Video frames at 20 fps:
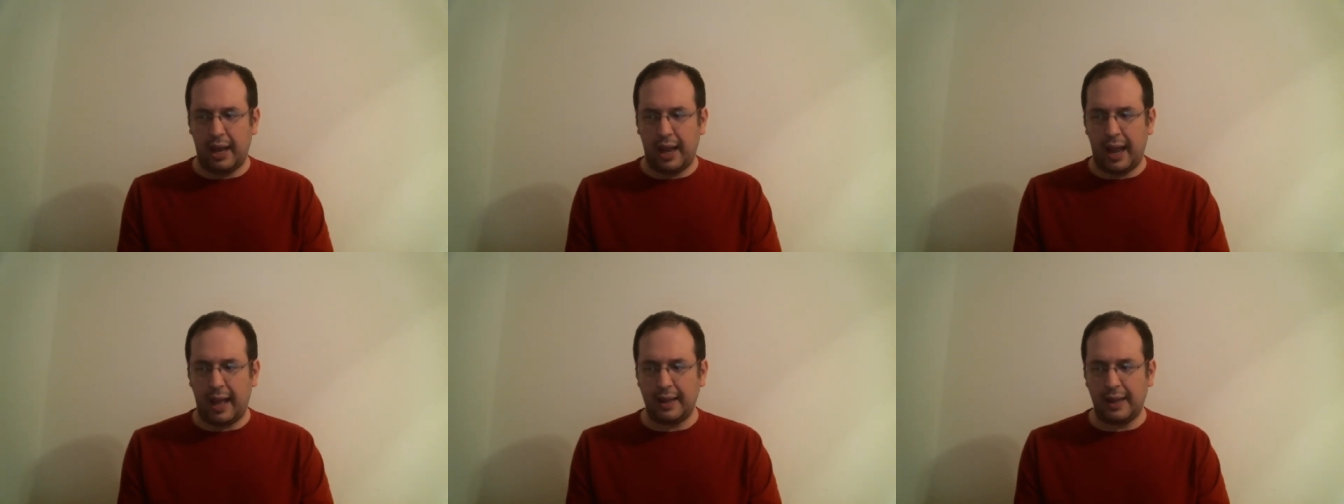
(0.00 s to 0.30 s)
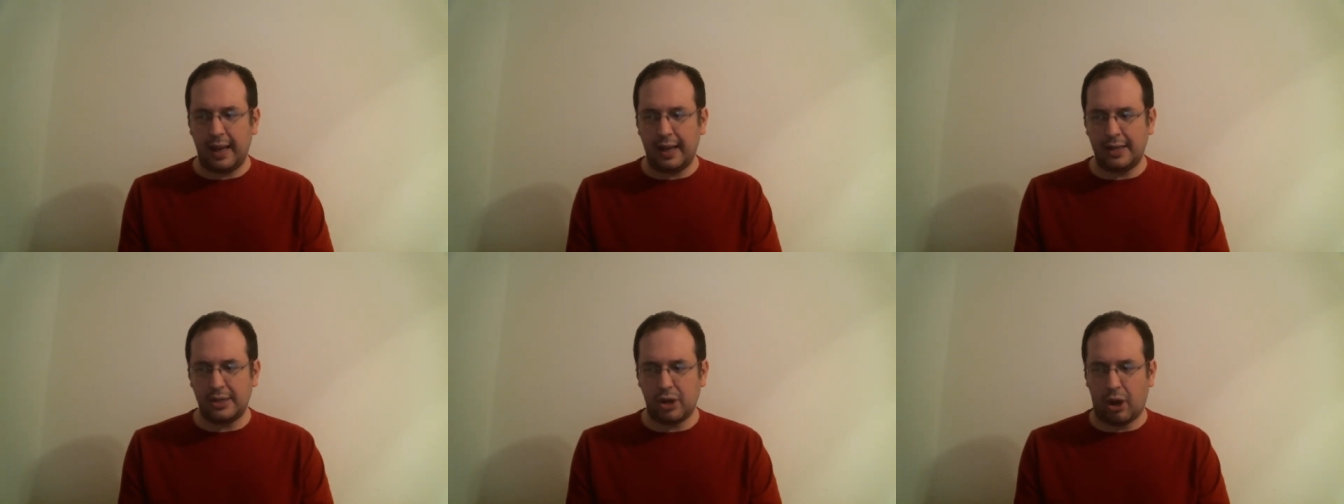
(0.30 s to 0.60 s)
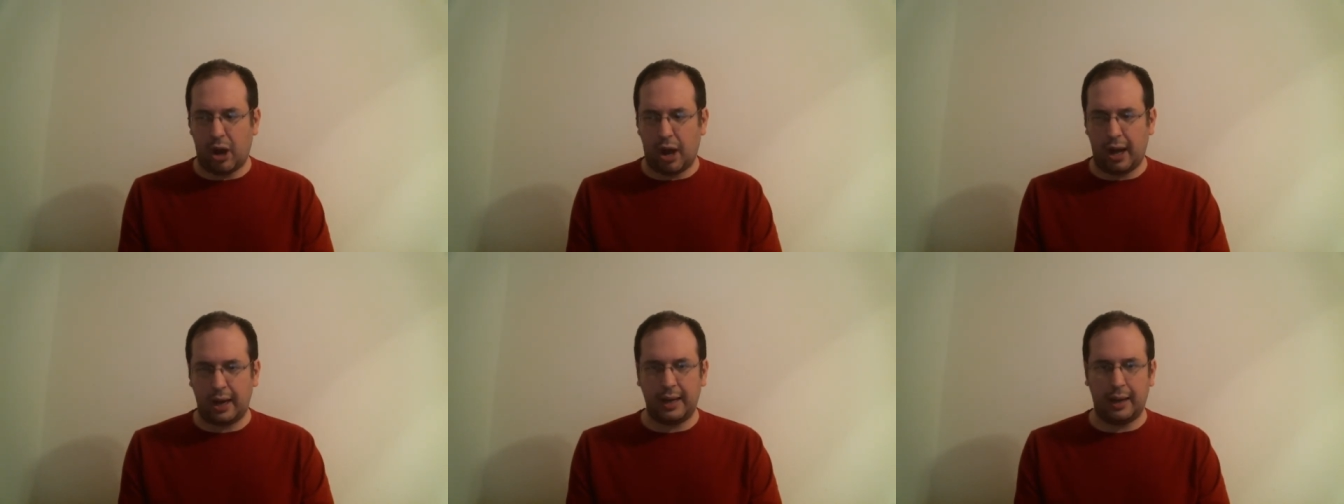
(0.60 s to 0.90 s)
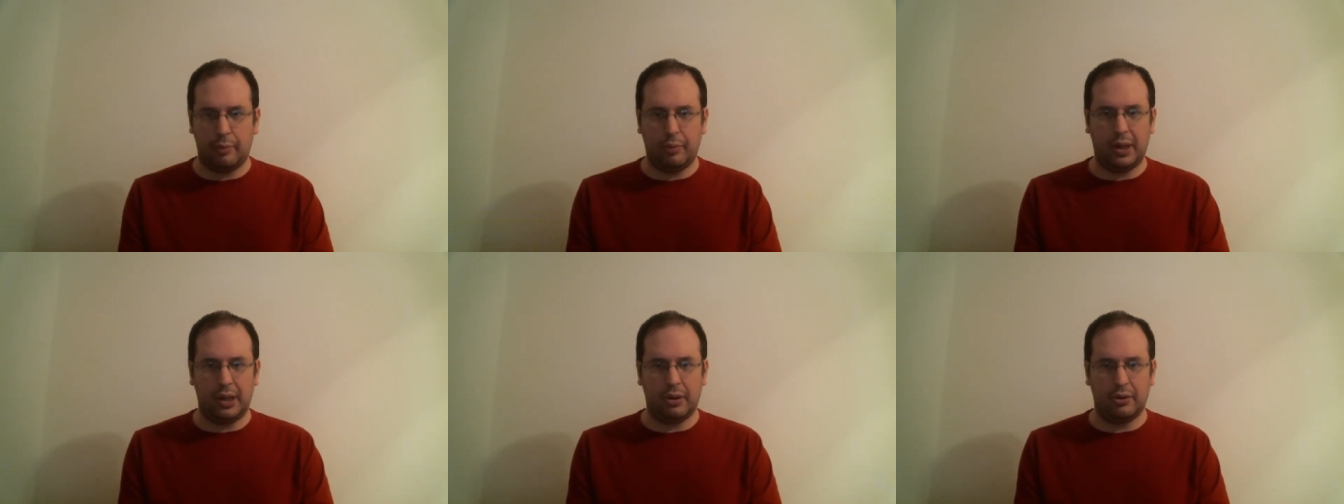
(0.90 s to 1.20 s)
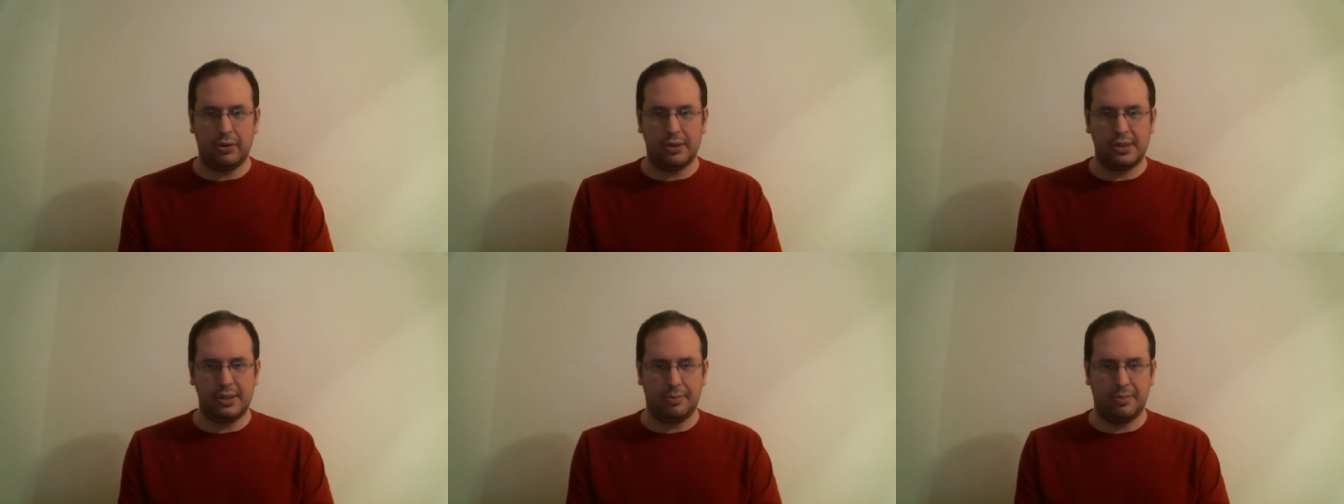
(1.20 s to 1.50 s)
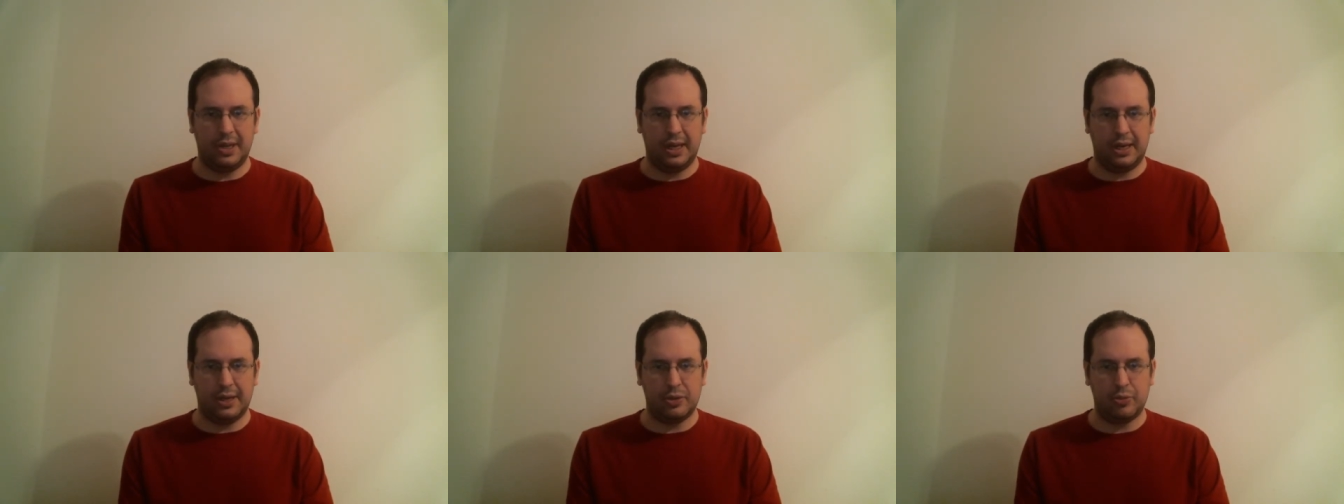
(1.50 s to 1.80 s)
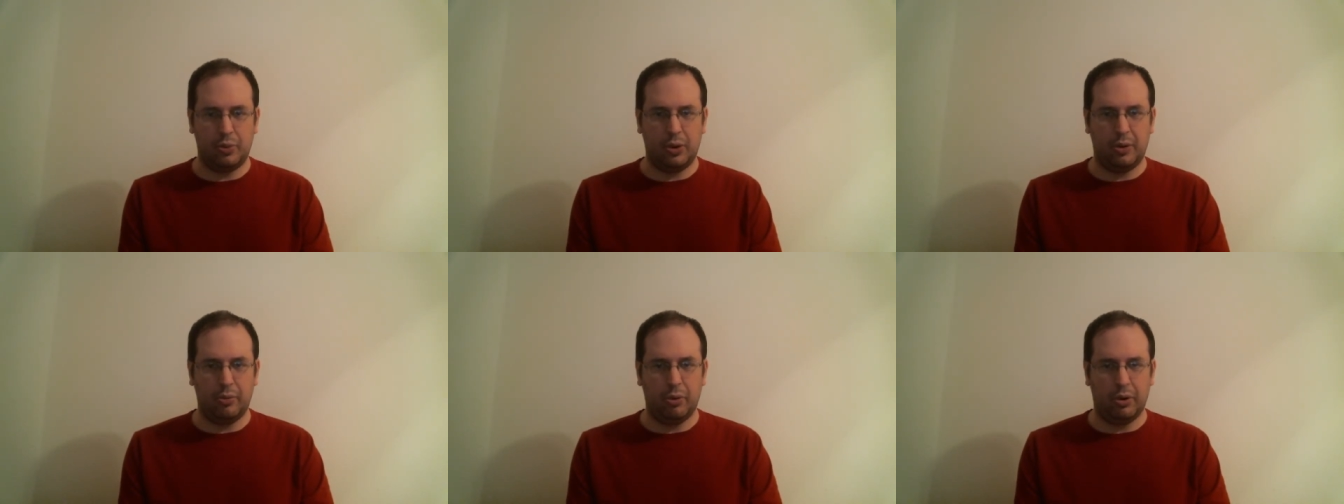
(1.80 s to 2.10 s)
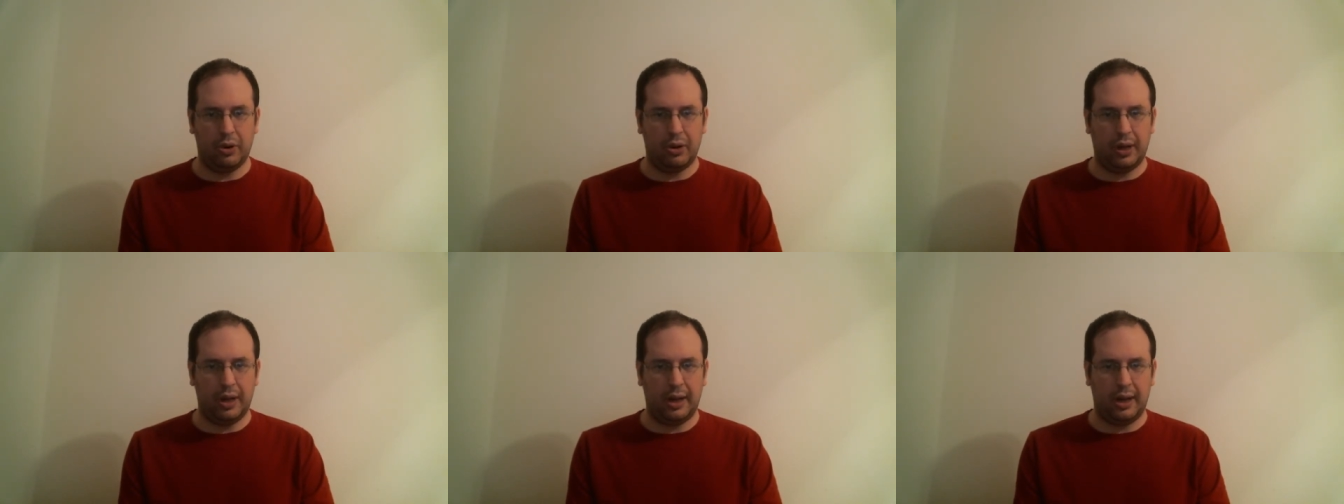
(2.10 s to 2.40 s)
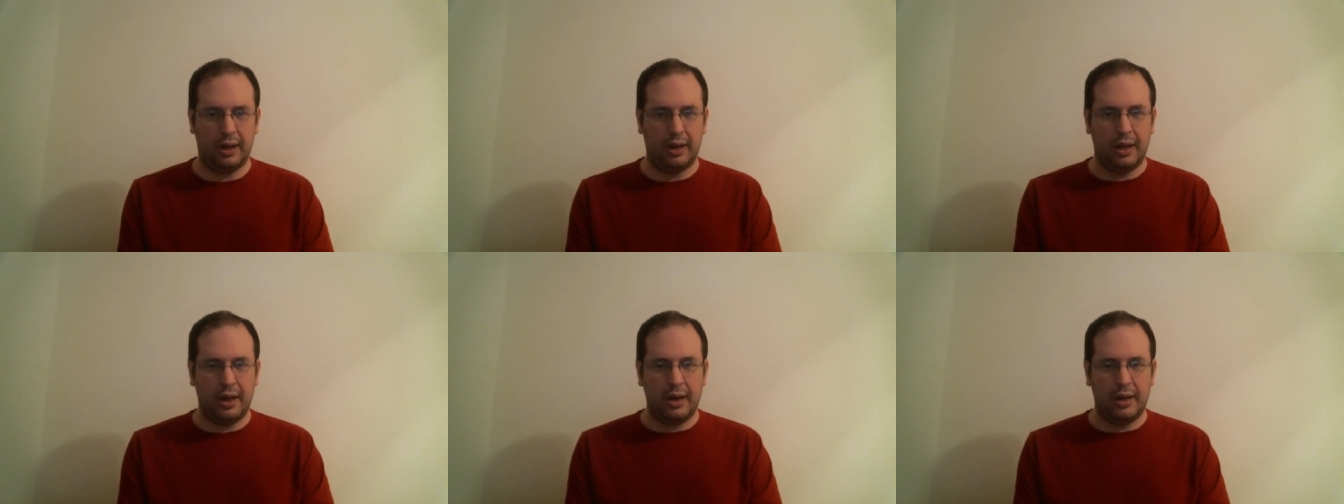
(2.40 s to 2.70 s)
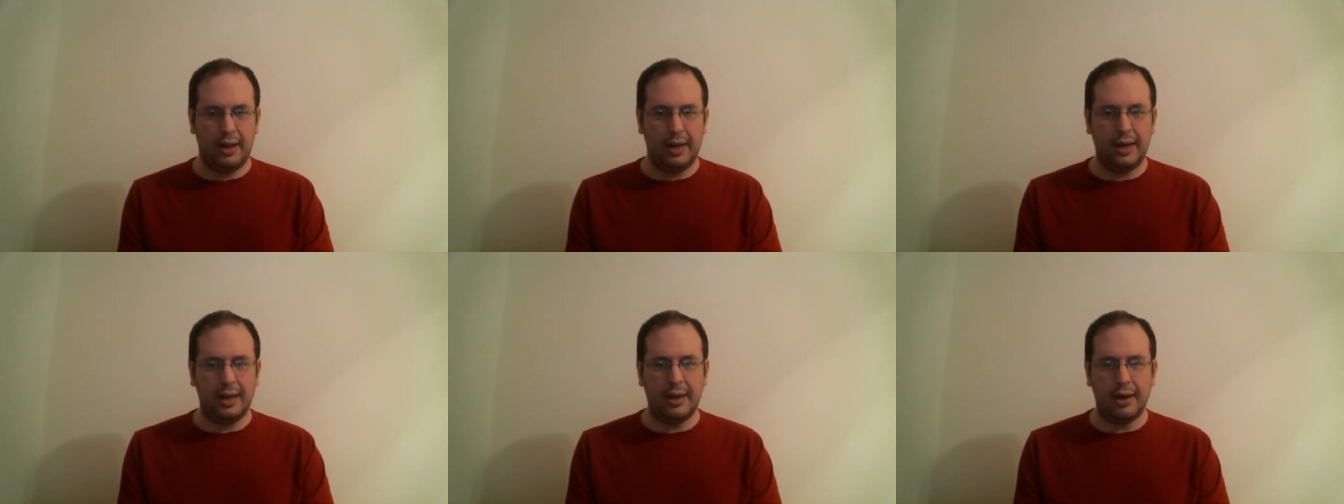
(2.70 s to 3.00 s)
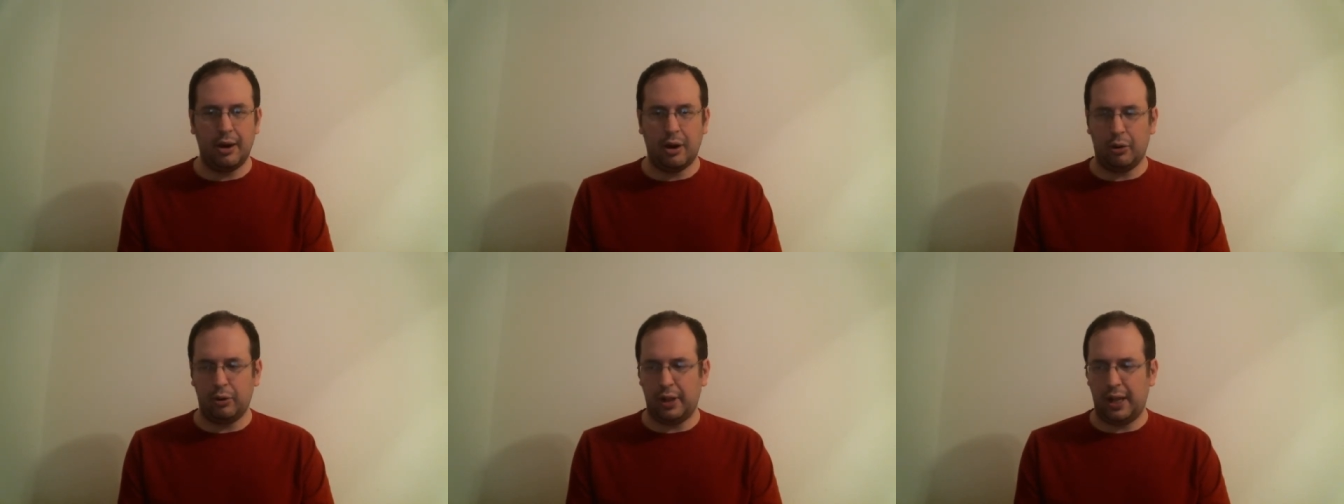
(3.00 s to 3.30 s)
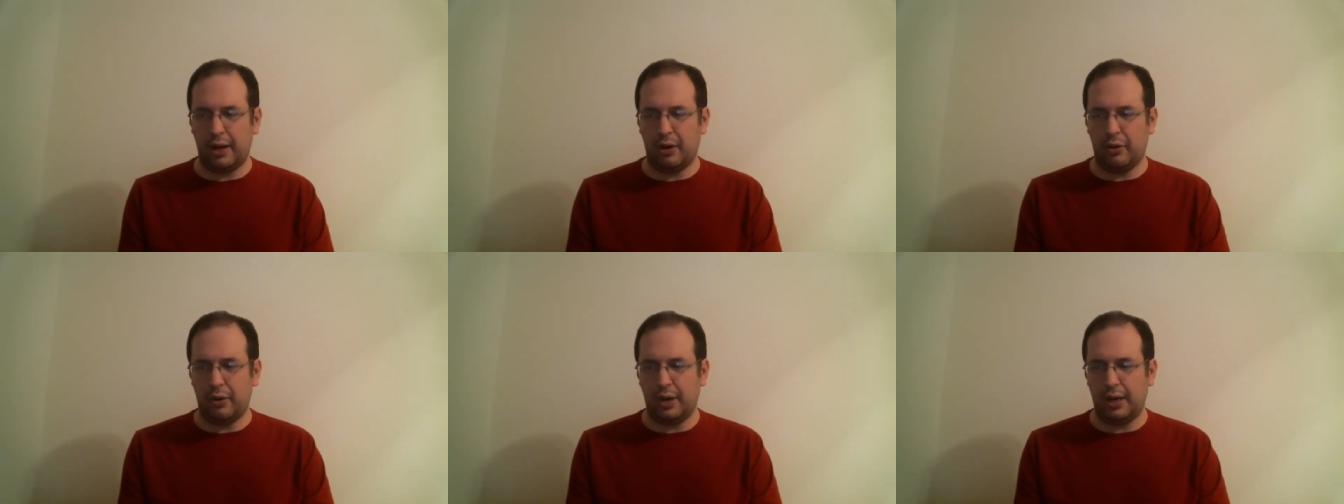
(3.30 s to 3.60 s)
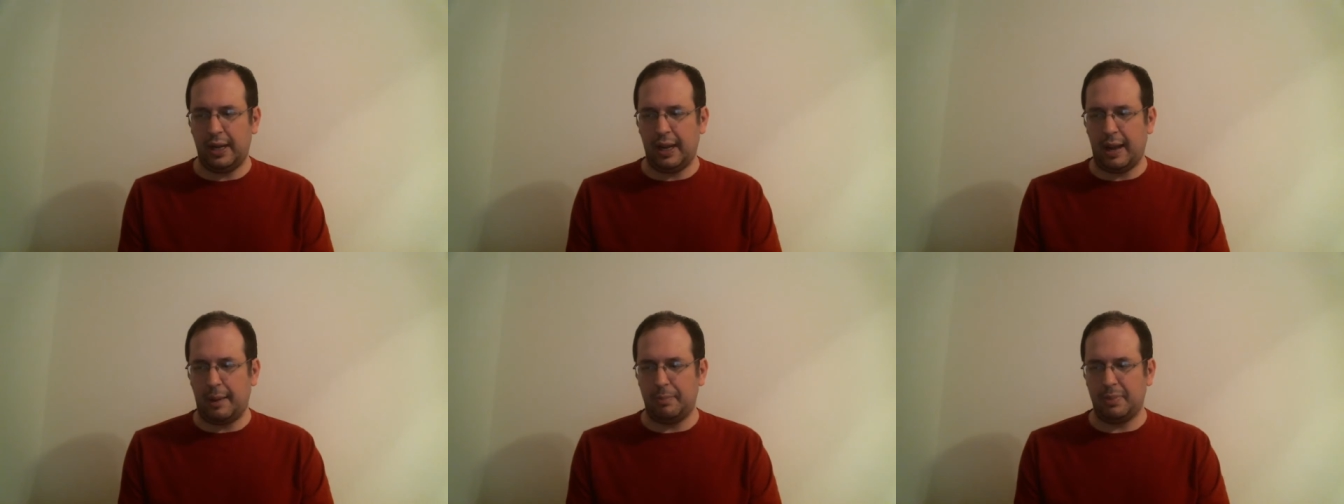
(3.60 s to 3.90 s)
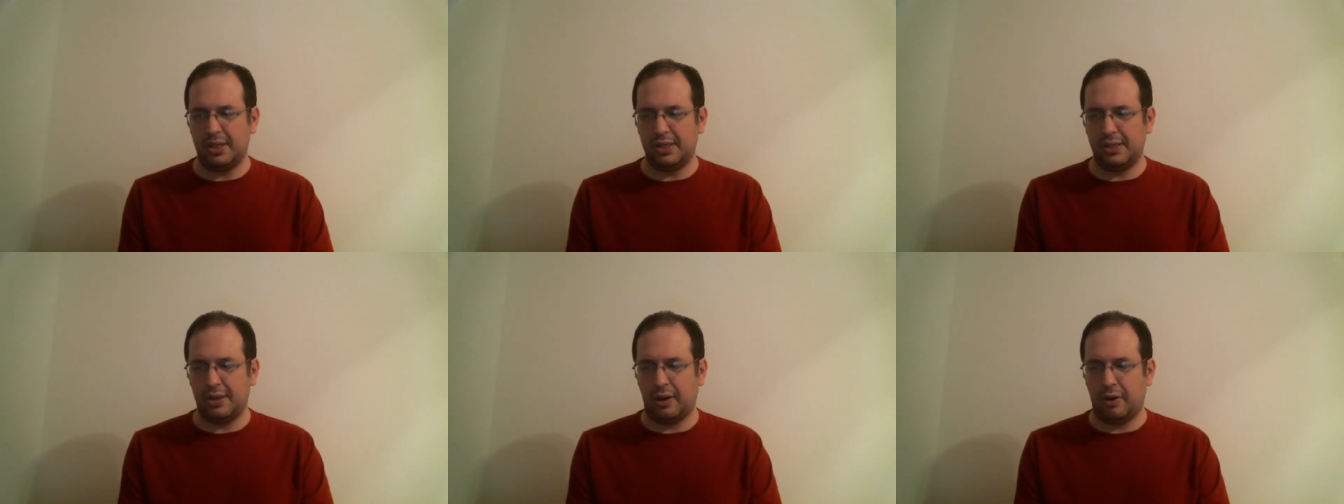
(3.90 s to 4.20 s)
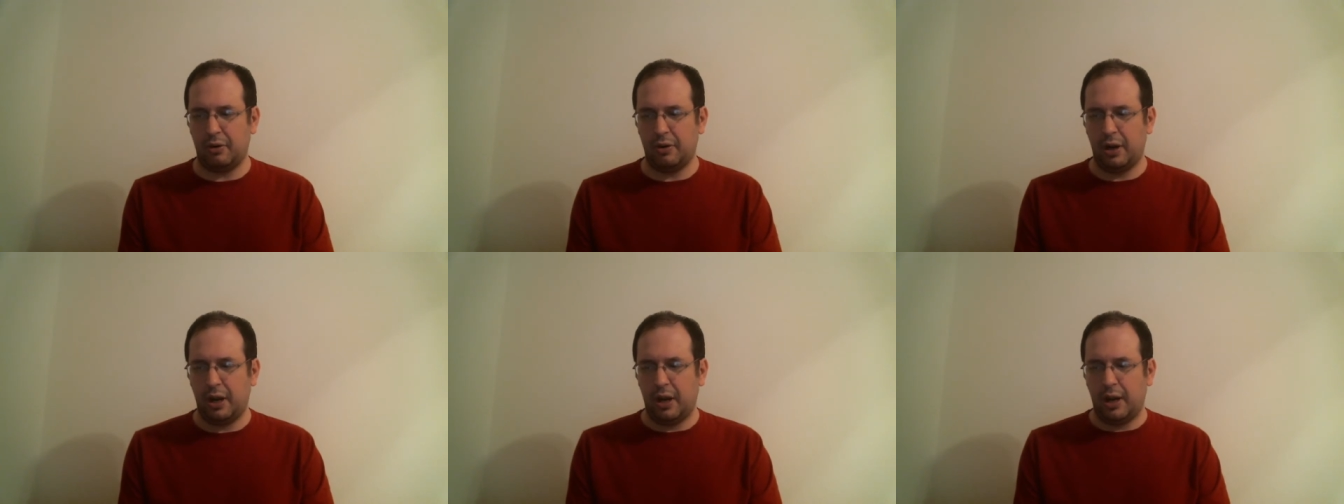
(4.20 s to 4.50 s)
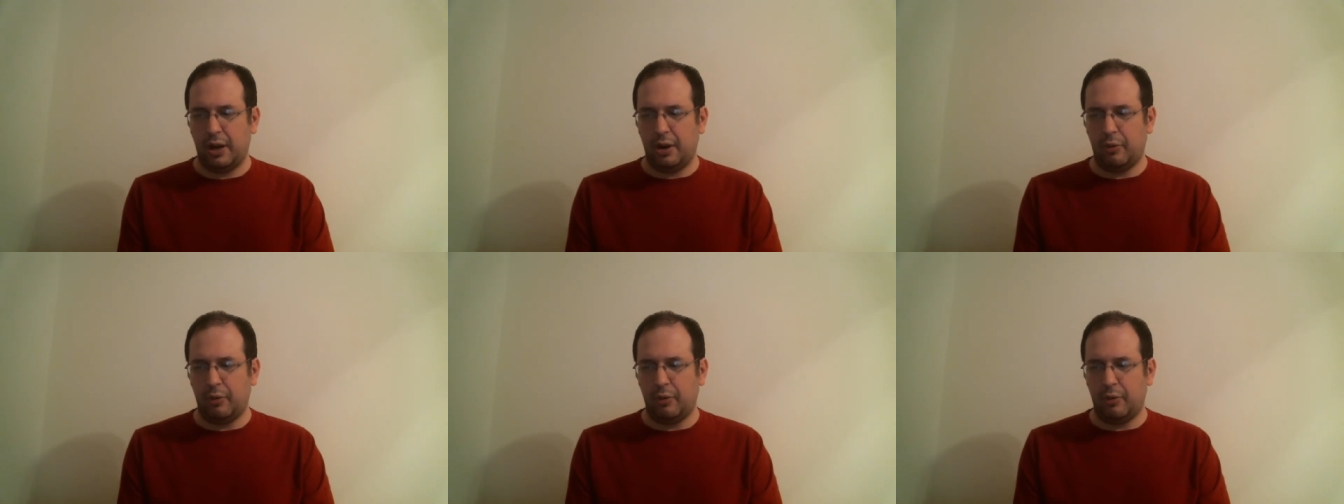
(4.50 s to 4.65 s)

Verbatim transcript: and they talk, and we learn some things we will uh, need to know later in the episode.